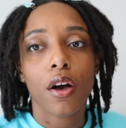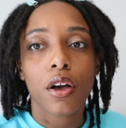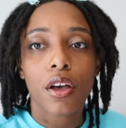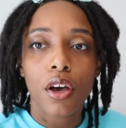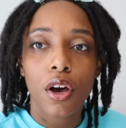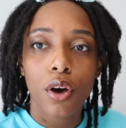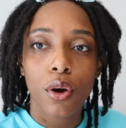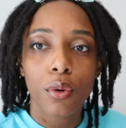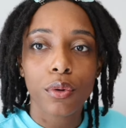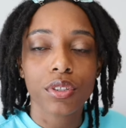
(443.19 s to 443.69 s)

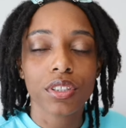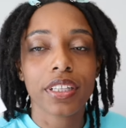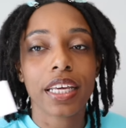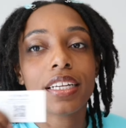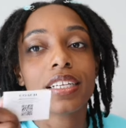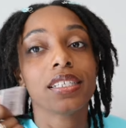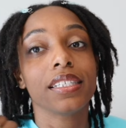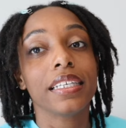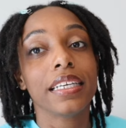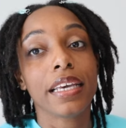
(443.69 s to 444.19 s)
Coach, they
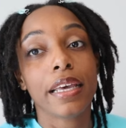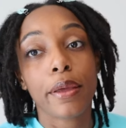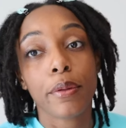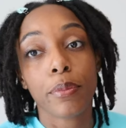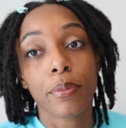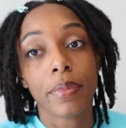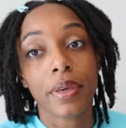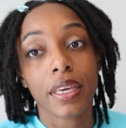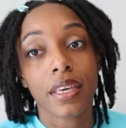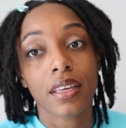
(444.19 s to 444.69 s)
just
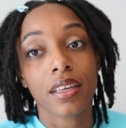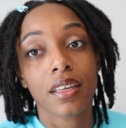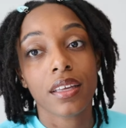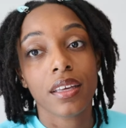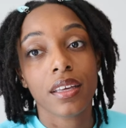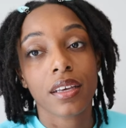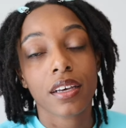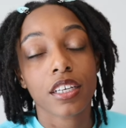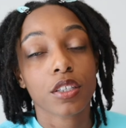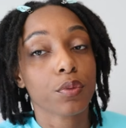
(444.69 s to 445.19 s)
DM'd me
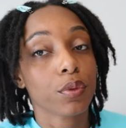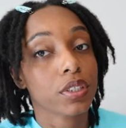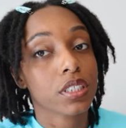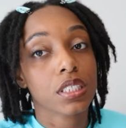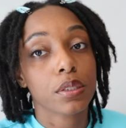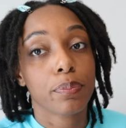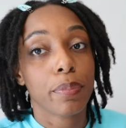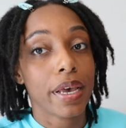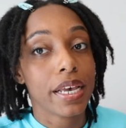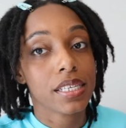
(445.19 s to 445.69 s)
because we're
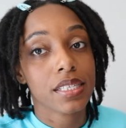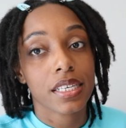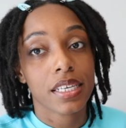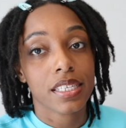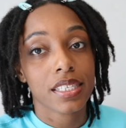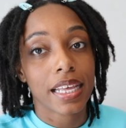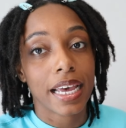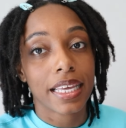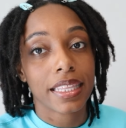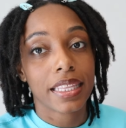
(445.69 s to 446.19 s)
just
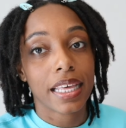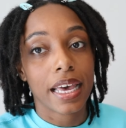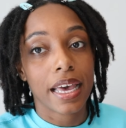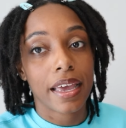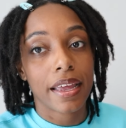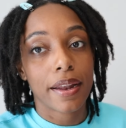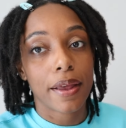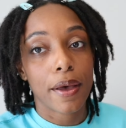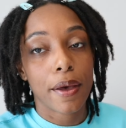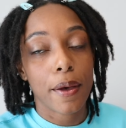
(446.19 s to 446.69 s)
besties like
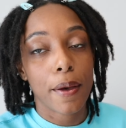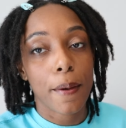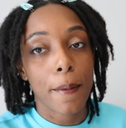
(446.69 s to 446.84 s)
that.